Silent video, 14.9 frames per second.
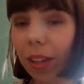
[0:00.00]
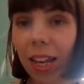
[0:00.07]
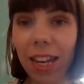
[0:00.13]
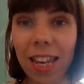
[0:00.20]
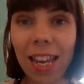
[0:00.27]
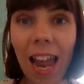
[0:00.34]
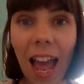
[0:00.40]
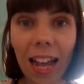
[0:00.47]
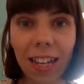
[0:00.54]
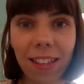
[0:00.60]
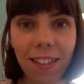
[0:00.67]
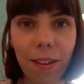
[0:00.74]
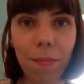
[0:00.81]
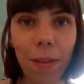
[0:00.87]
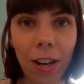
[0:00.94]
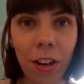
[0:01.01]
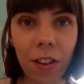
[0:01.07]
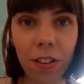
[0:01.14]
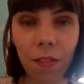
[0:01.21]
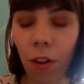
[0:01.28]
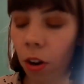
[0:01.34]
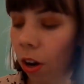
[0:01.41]
Next, my
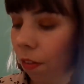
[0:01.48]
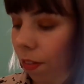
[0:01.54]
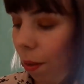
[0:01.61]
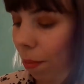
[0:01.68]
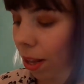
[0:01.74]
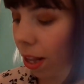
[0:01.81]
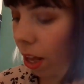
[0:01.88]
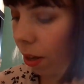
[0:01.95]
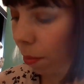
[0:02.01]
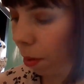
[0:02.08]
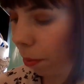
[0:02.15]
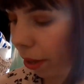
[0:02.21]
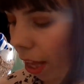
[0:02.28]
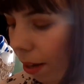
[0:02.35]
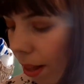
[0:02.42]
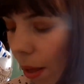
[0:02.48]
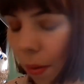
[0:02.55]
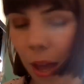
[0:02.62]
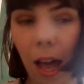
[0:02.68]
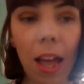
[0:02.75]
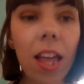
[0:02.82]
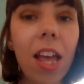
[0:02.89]
notes have gone off. Let me load them again. There we
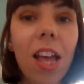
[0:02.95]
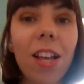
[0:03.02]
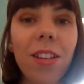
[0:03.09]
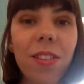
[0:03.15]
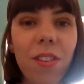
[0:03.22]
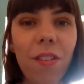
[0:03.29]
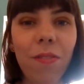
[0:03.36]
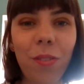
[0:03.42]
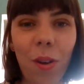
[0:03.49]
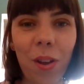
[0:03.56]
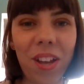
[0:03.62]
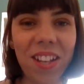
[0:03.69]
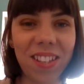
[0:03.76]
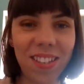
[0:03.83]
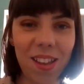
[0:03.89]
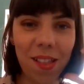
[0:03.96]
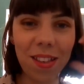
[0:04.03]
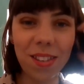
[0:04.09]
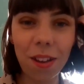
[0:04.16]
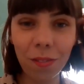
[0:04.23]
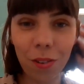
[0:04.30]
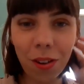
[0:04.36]
are. Soft toys. So the
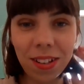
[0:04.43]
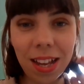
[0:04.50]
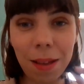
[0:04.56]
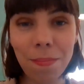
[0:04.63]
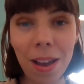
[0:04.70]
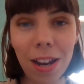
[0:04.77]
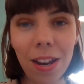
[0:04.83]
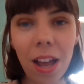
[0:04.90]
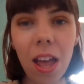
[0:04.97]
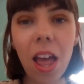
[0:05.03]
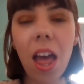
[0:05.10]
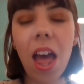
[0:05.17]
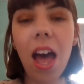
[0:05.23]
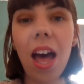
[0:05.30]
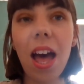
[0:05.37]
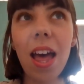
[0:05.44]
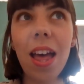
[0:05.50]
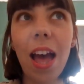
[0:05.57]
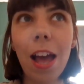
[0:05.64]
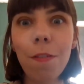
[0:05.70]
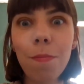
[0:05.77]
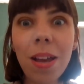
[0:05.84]
soft toys that I made,
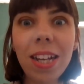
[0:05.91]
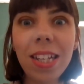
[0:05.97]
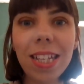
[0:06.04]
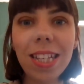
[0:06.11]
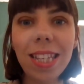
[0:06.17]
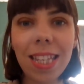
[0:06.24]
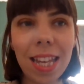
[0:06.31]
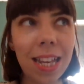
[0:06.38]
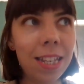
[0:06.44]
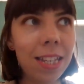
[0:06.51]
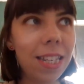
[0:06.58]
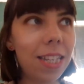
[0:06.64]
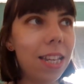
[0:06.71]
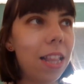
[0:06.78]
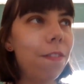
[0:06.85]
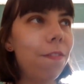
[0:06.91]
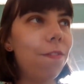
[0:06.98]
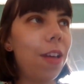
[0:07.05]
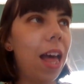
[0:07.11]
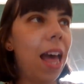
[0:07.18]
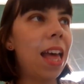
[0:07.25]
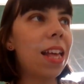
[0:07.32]
I've made since the
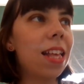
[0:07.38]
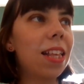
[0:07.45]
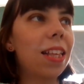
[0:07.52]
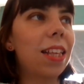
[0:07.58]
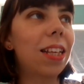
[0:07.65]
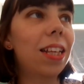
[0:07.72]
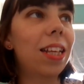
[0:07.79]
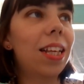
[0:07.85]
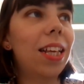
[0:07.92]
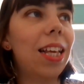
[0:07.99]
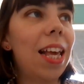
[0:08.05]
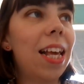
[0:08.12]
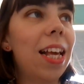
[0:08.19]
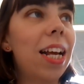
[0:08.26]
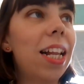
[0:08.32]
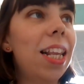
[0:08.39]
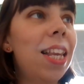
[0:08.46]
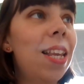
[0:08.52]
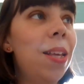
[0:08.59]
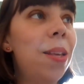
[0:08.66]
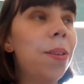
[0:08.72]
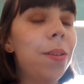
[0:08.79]
fair,
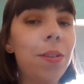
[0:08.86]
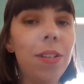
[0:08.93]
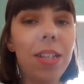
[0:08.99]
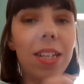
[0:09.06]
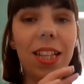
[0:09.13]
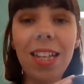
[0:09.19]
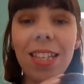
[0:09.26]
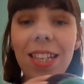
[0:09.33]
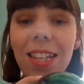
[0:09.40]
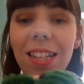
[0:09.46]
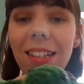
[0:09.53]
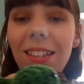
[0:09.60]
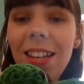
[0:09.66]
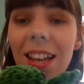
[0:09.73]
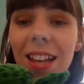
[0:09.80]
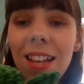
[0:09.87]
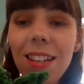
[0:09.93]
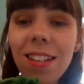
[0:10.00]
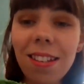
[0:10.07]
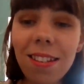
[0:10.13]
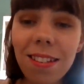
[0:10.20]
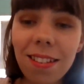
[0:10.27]
include these little
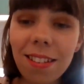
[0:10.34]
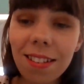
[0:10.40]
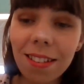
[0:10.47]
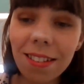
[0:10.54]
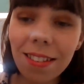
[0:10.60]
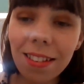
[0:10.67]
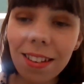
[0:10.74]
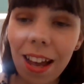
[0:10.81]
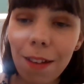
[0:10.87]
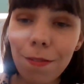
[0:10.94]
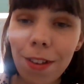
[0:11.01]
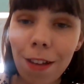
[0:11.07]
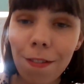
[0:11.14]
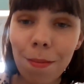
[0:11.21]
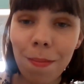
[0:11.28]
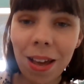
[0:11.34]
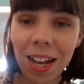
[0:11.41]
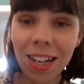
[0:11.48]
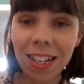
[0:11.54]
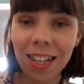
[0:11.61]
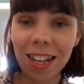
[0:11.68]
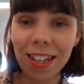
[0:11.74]
turtles. I've never
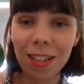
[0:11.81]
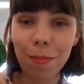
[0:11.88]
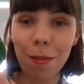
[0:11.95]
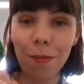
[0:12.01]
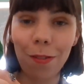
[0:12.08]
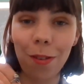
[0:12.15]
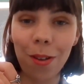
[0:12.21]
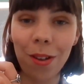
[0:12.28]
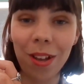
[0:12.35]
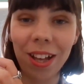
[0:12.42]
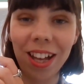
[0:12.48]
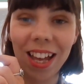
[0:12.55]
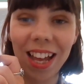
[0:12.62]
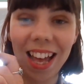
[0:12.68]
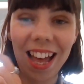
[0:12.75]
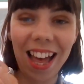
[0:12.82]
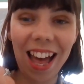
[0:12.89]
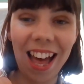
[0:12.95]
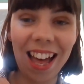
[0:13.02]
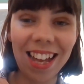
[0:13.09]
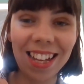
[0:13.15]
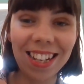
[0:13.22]
made turtles before,
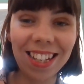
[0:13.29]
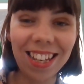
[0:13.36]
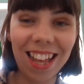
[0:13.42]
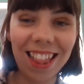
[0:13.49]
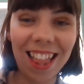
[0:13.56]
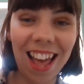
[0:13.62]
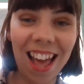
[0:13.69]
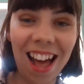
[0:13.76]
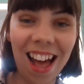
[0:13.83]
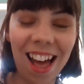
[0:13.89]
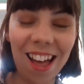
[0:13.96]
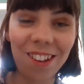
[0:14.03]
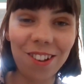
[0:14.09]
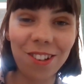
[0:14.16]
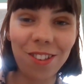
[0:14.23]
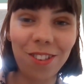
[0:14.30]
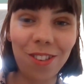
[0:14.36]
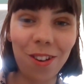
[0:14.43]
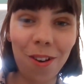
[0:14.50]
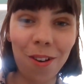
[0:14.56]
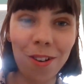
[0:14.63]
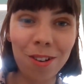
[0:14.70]
and they are
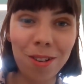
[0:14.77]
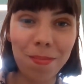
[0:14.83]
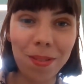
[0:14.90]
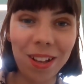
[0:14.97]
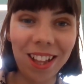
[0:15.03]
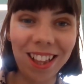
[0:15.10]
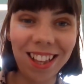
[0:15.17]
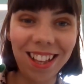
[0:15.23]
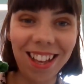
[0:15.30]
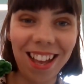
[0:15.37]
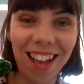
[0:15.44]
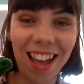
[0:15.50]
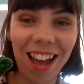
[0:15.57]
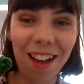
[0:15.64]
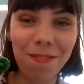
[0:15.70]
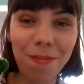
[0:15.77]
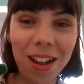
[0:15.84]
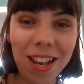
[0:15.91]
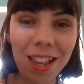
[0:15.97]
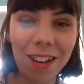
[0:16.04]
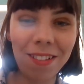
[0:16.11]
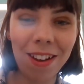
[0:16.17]
adorable. I've
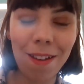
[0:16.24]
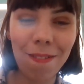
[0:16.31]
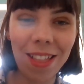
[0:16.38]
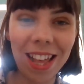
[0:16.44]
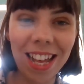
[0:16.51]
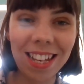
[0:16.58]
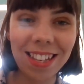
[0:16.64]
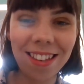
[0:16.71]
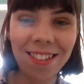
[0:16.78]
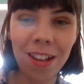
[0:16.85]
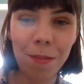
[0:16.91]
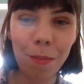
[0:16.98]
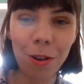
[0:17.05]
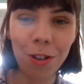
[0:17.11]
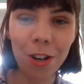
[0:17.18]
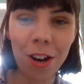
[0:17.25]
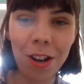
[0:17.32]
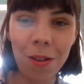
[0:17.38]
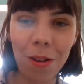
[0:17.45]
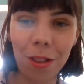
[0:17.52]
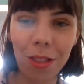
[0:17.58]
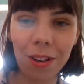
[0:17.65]
made 3 of these. There's no point showing
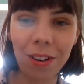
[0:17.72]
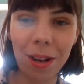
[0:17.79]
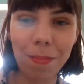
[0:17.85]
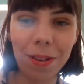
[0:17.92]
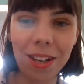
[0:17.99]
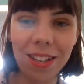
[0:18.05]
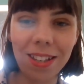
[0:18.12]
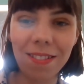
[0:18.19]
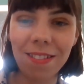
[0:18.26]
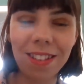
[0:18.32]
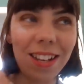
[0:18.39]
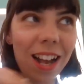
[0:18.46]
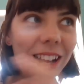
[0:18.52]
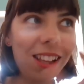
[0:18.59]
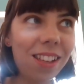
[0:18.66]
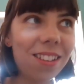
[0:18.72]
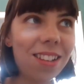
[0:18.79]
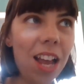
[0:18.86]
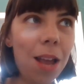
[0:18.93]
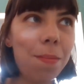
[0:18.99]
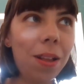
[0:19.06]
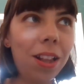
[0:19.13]
you all 3 because they're exactly the
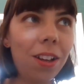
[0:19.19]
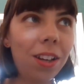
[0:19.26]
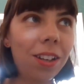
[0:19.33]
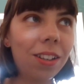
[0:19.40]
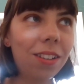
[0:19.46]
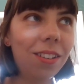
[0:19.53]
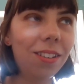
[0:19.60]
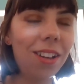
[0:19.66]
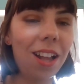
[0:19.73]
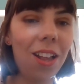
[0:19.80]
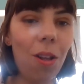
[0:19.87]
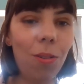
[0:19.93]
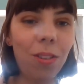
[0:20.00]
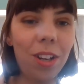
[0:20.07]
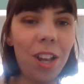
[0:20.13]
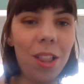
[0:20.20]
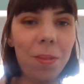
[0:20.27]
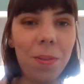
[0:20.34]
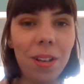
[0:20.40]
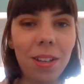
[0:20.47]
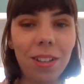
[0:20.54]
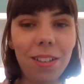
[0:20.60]
same. I'll hold another
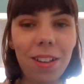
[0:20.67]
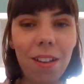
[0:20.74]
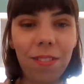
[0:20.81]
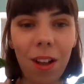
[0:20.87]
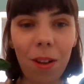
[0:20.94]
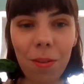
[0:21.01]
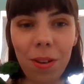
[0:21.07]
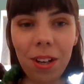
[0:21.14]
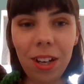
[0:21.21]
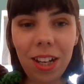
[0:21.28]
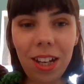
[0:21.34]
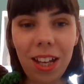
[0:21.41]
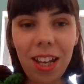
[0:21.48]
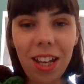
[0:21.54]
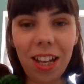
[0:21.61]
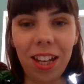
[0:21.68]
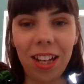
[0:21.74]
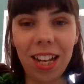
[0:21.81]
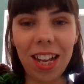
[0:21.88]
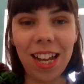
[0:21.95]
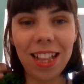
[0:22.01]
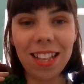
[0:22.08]
one, so I've got one on
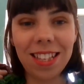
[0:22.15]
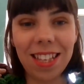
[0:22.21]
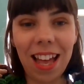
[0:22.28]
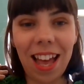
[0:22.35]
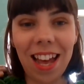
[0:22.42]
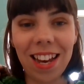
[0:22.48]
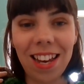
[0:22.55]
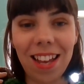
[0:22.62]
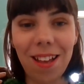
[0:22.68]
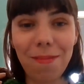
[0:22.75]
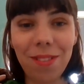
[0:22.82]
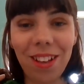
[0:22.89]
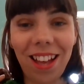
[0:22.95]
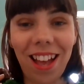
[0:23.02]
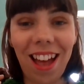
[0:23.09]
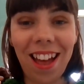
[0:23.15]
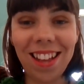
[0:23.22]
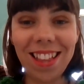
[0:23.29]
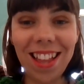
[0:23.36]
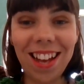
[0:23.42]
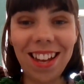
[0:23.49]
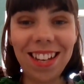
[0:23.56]
either side. But
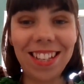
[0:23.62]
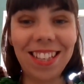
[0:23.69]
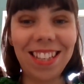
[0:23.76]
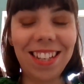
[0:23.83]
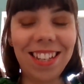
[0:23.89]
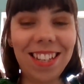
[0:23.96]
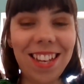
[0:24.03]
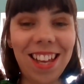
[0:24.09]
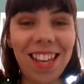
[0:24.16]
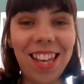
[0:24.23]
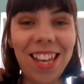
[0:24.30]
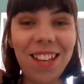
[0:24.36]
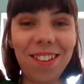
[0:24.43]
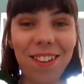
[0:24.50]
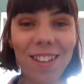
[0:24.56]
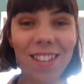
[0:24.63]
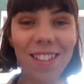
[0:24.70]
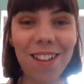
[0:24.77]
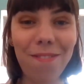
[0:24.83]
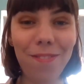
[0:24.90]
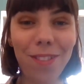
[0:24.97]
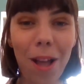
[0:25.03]
aren't they just so cute and
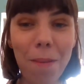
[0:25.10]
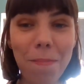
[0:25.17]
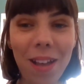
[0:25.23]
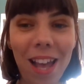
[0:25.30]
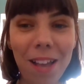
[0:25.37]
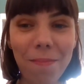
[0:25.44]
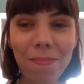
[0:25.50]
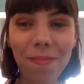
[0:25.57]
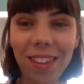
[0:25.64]
so floppy?